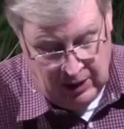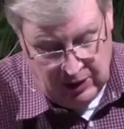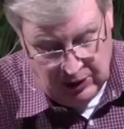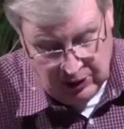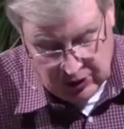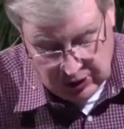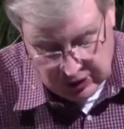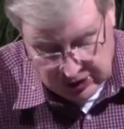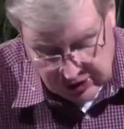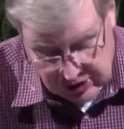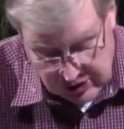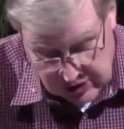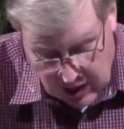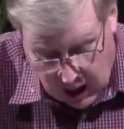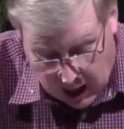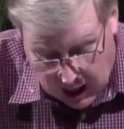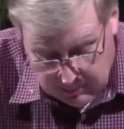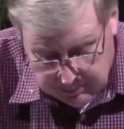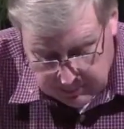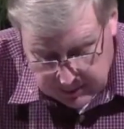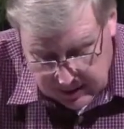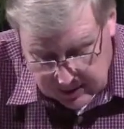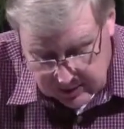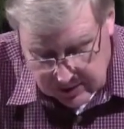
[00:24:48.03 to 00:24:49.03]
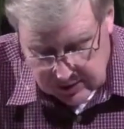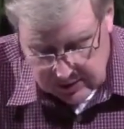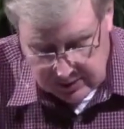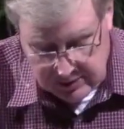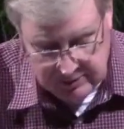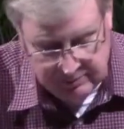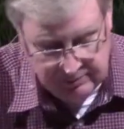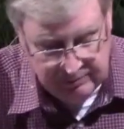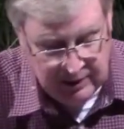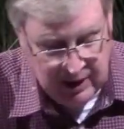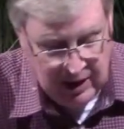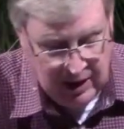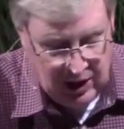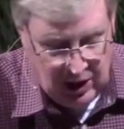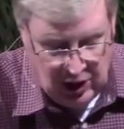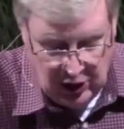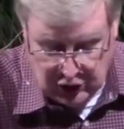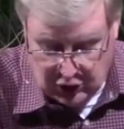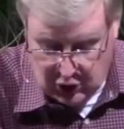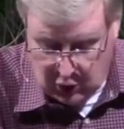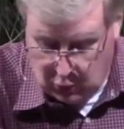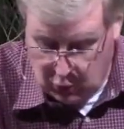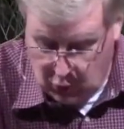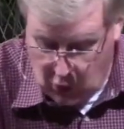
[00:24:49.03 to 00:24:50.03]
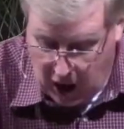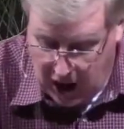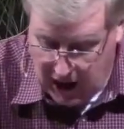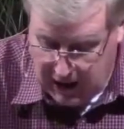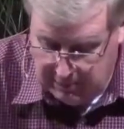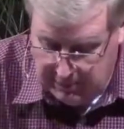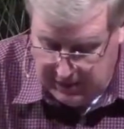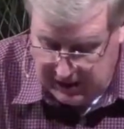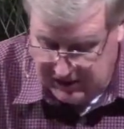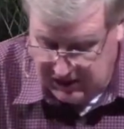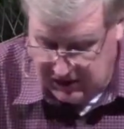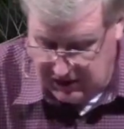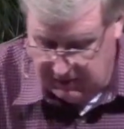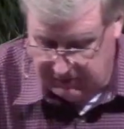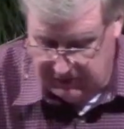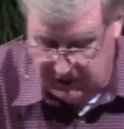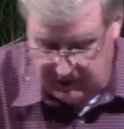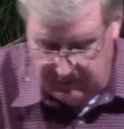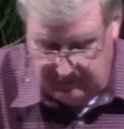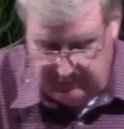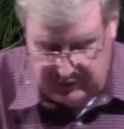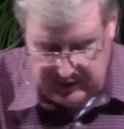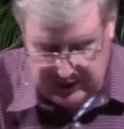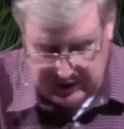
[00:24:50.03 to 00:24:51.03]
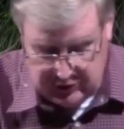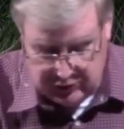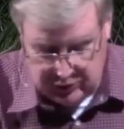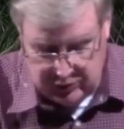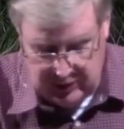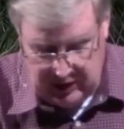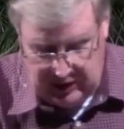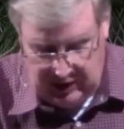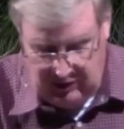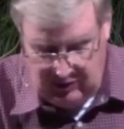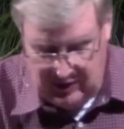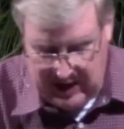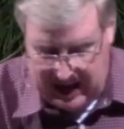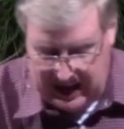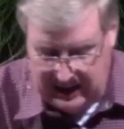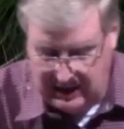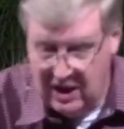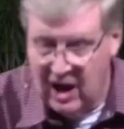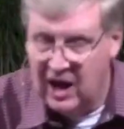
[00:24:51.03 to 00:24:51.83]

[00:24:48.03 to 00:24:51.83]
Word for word: to stop us, to rob us of the victory that